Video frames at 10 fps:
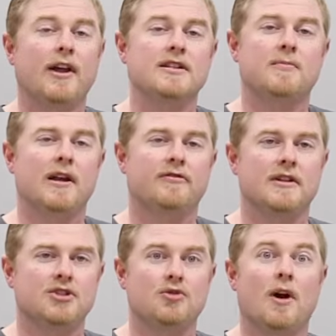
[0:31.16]
nice
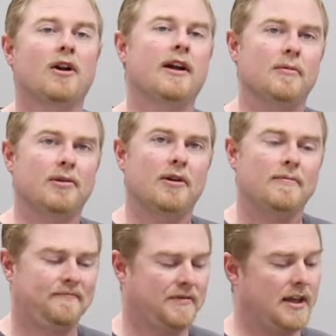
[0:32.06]
benefit to our
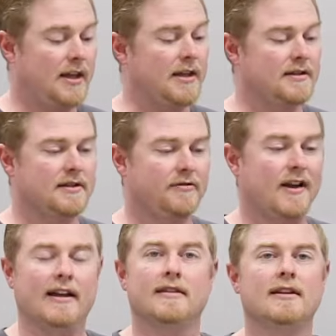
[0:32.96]
coupler is the
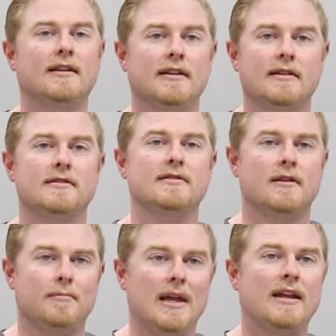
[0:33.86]
fact that it is
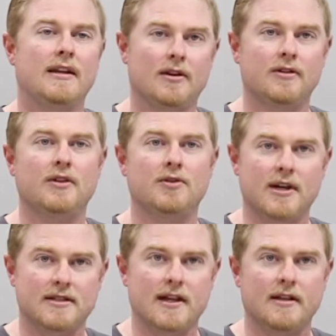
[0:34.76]
made here in the
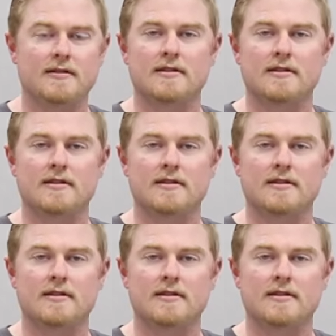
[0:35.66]
USA.